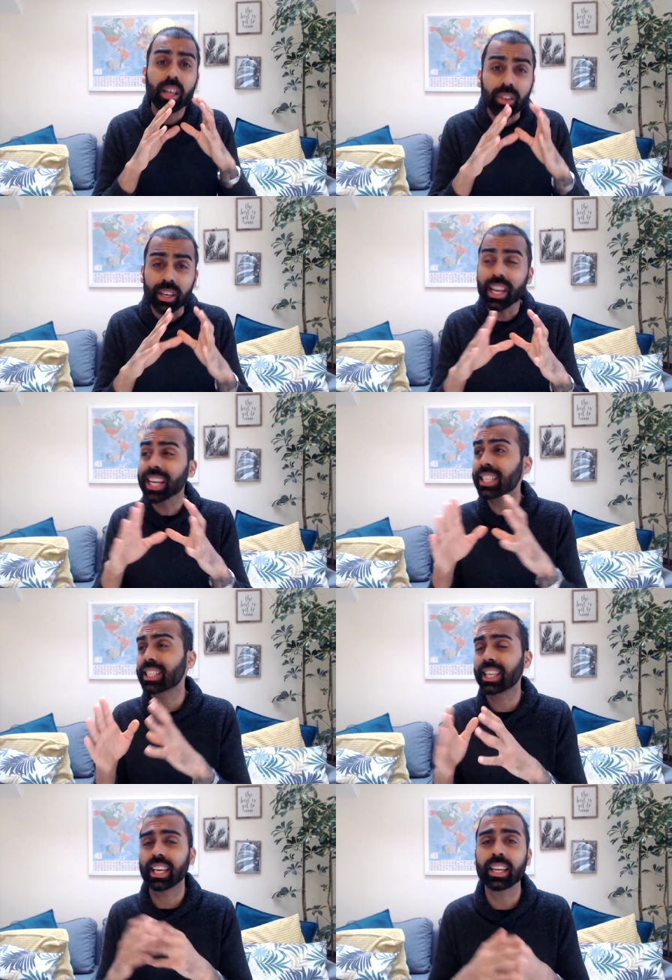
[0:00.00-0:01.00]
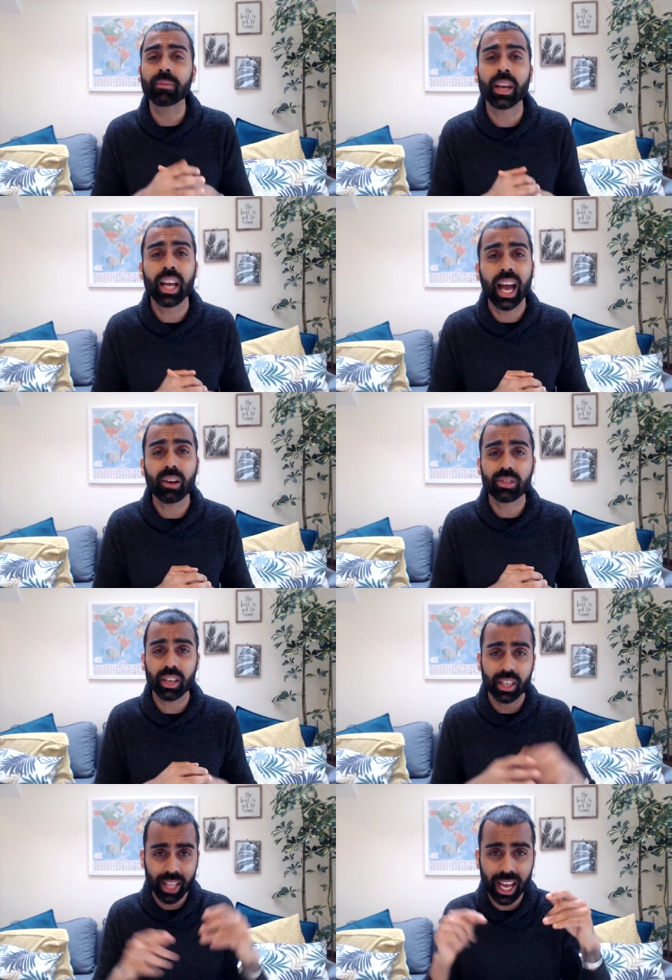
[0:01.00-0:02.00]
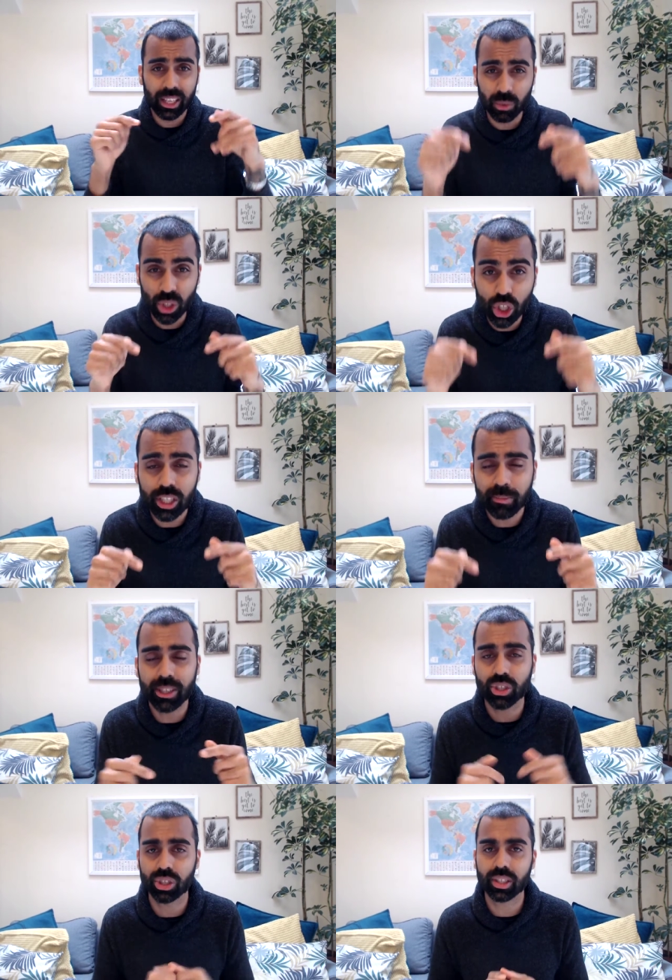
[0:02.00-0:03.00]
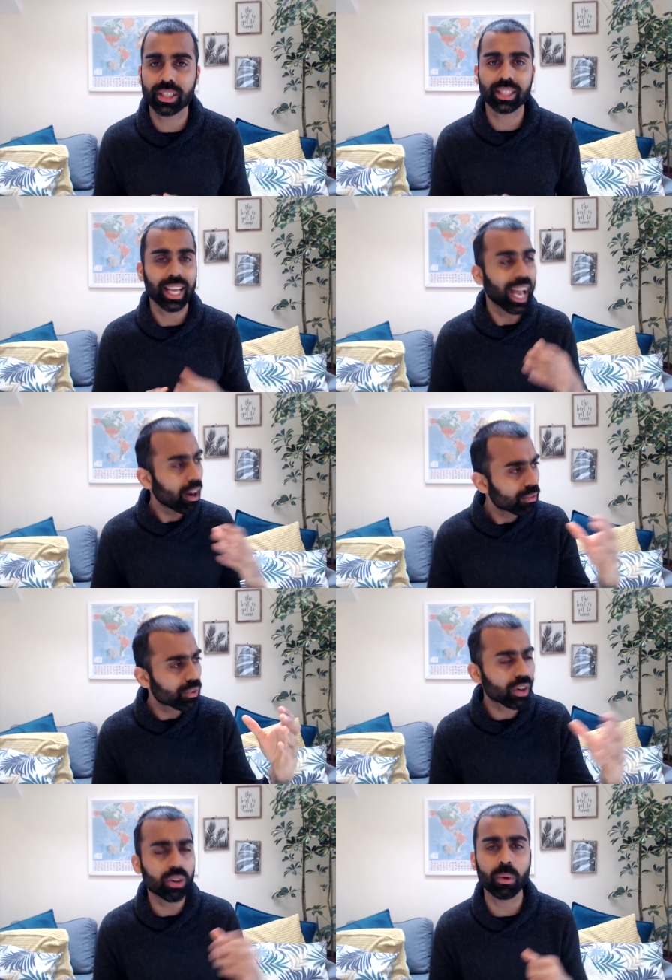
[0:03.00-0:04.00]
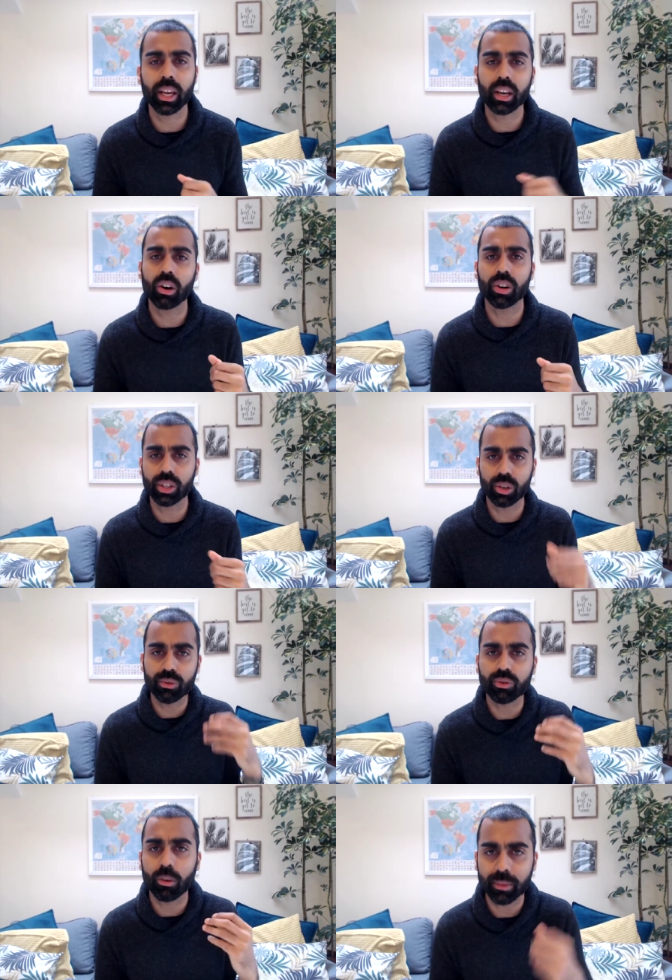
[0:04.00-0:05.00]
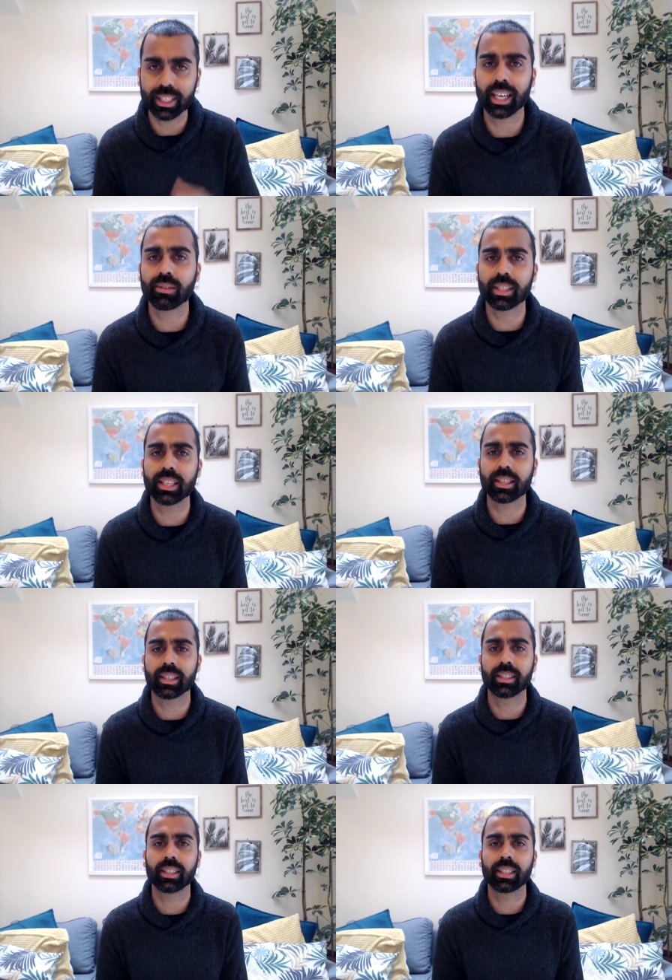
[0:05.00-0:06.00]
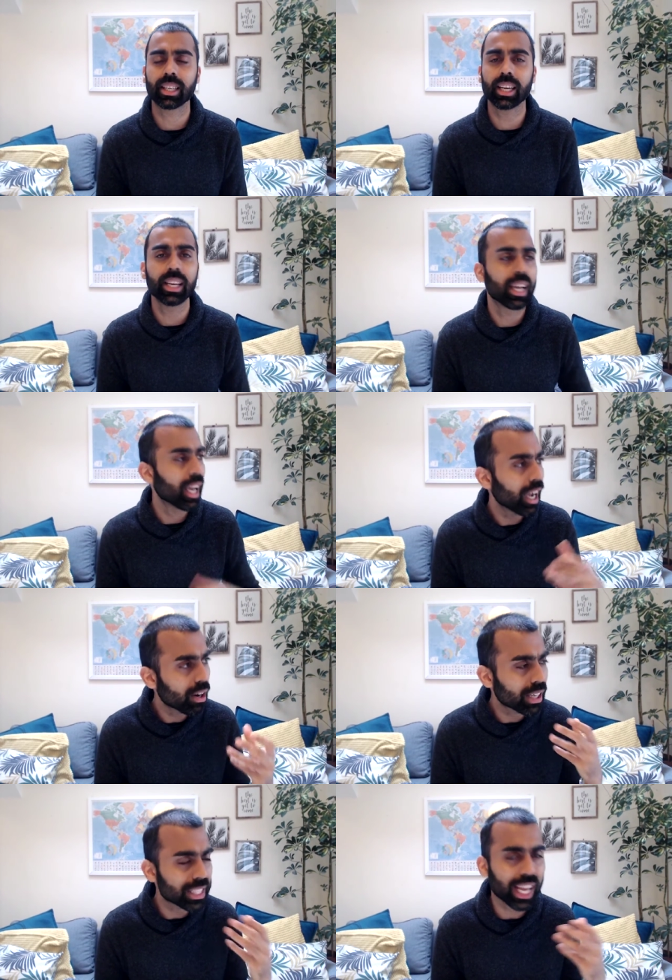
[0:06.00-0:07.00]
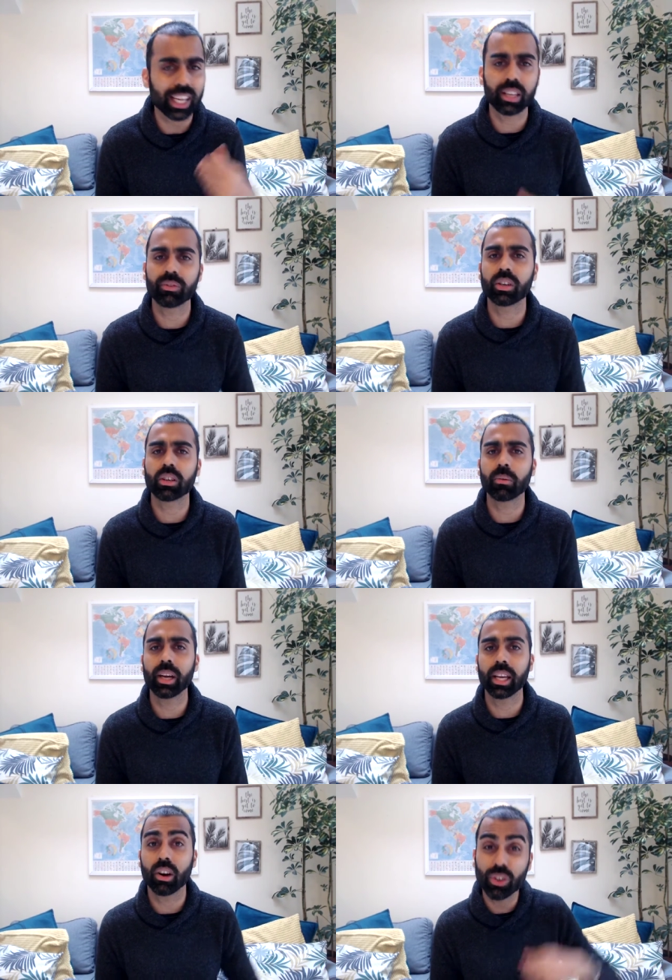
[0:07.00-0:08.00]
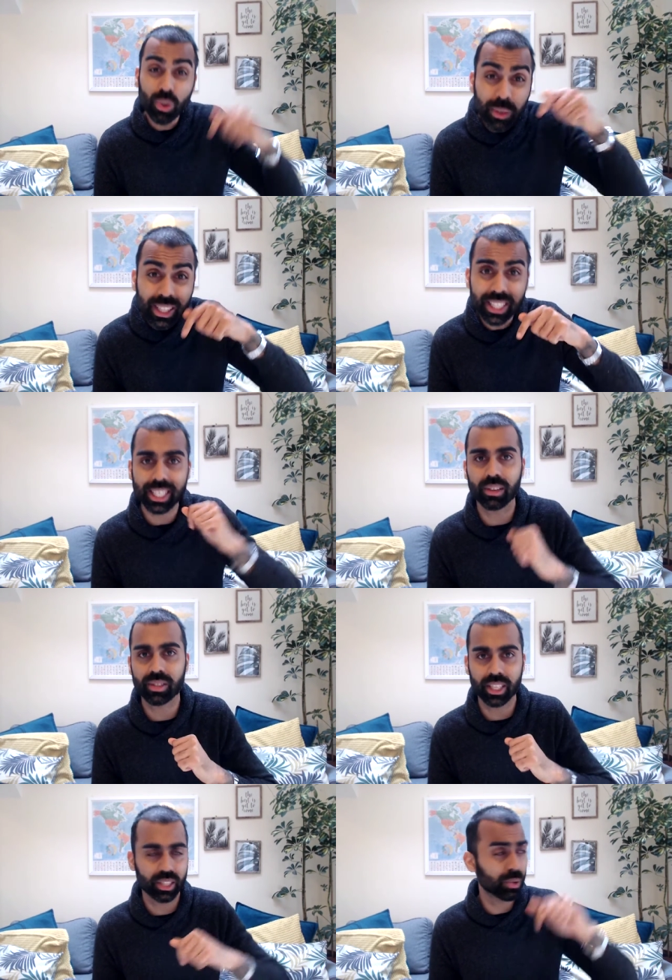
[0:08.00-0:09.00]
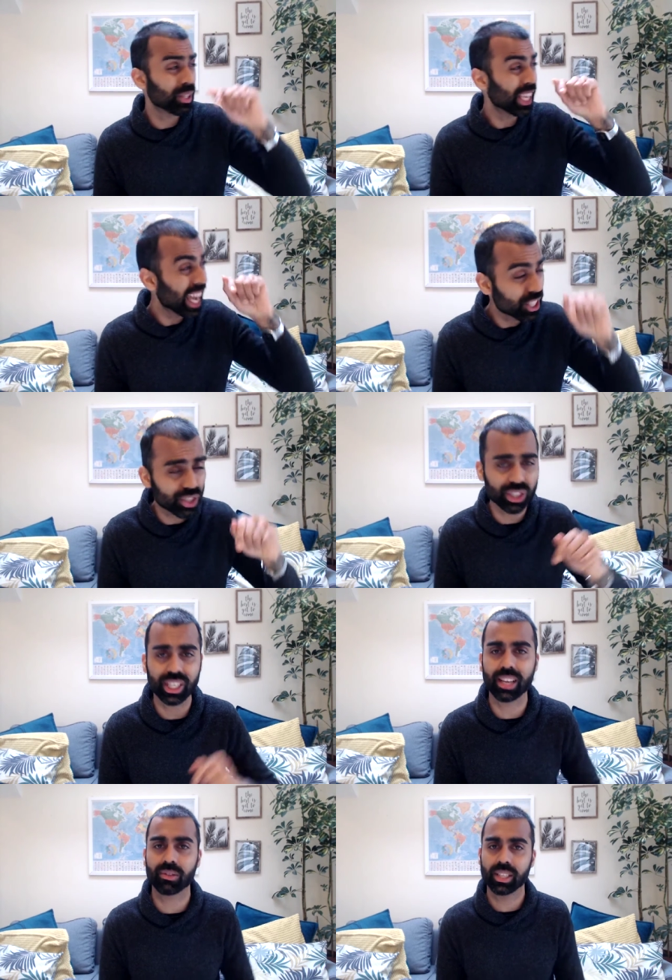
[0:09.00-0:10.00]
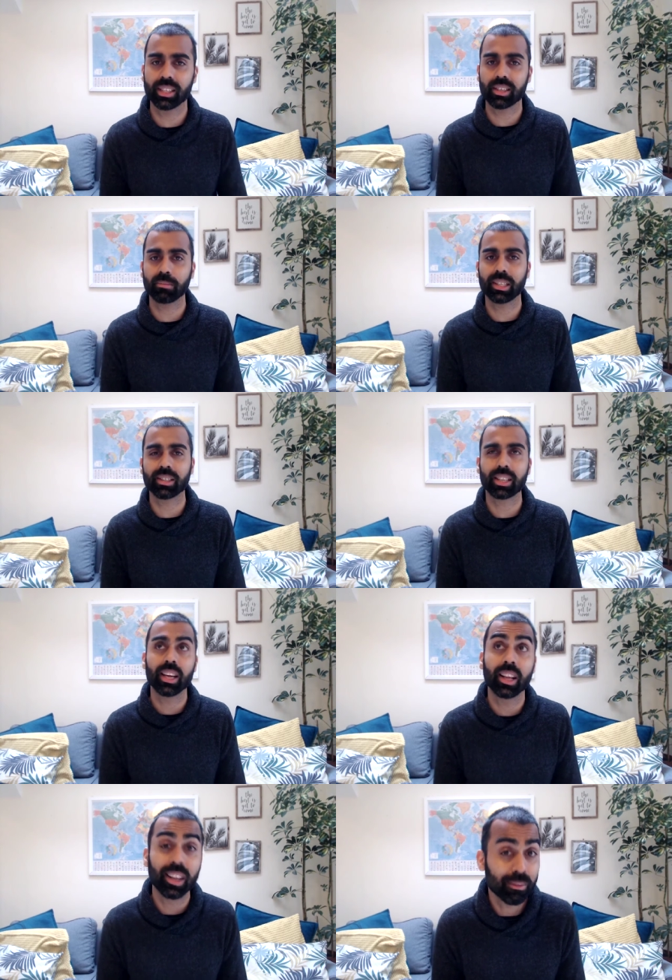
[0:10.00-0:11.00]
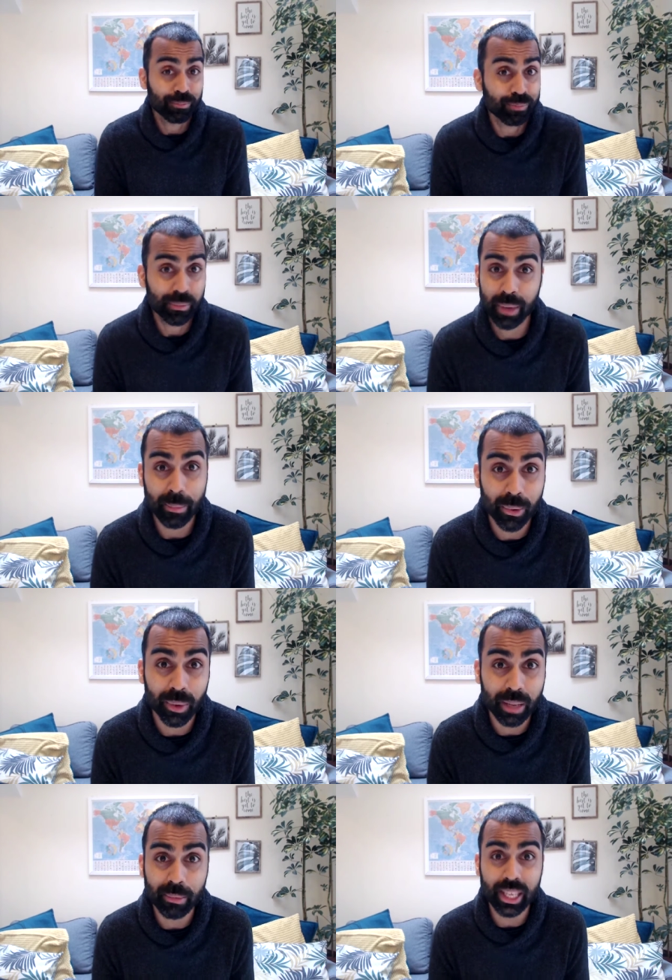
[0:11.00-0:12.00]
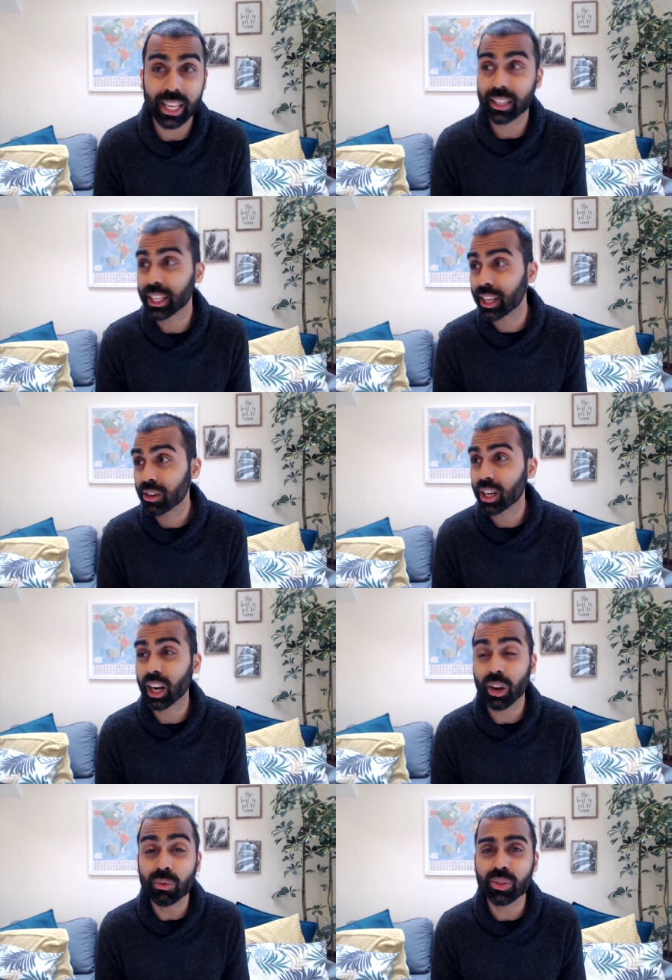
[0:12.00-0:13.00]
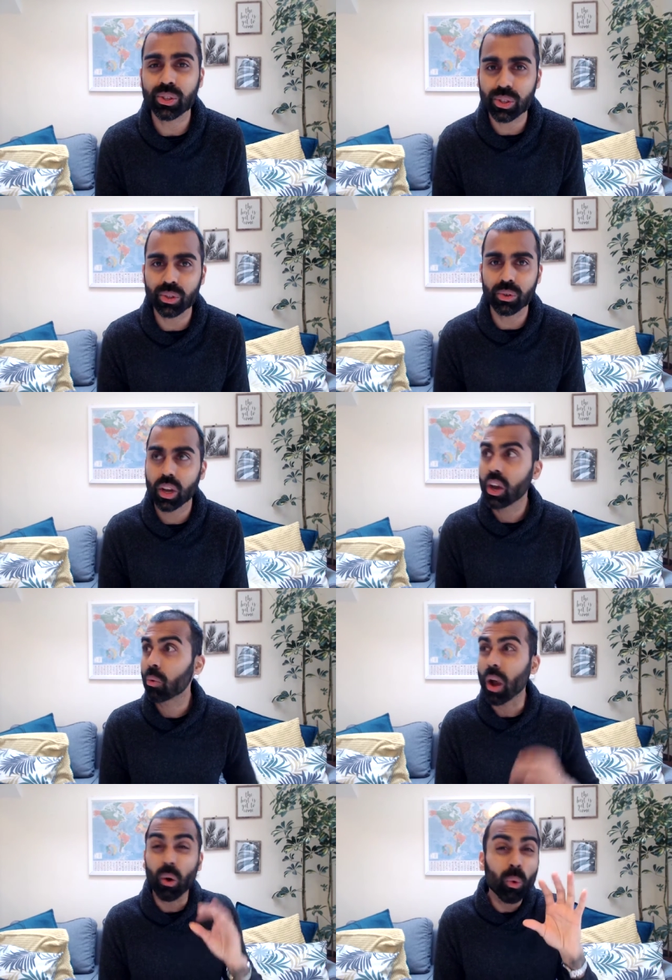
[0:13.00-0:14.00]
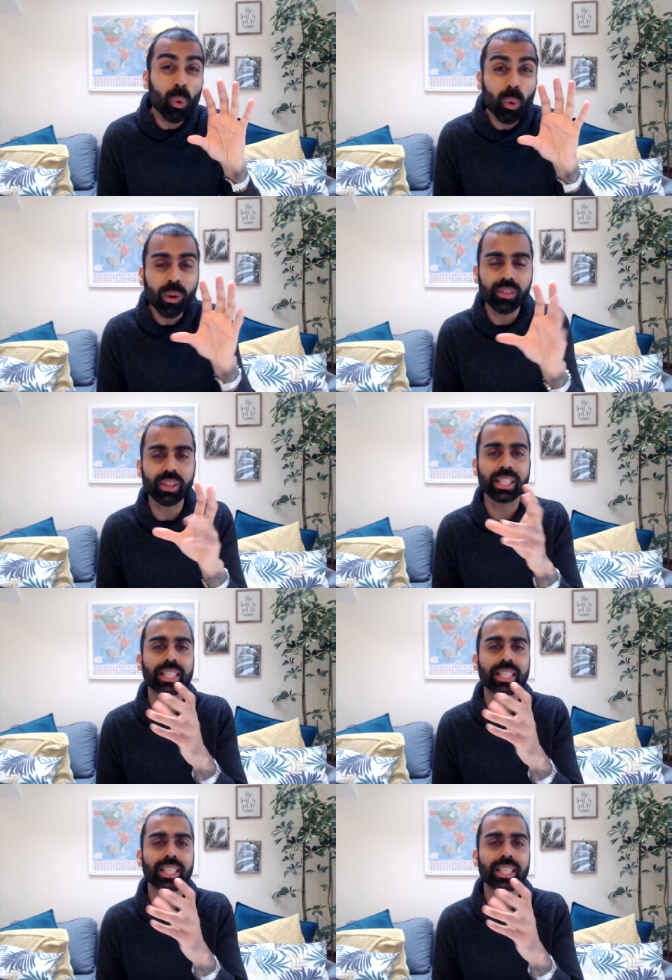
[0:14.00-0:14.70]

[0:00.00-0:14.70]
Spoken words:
The next thing outside of that, as we just mentioned, is how far away are you from the town centre? Okay, how exactly far away are you in the town centre, at the edge of the town centre? Because people want to be, close to where all of these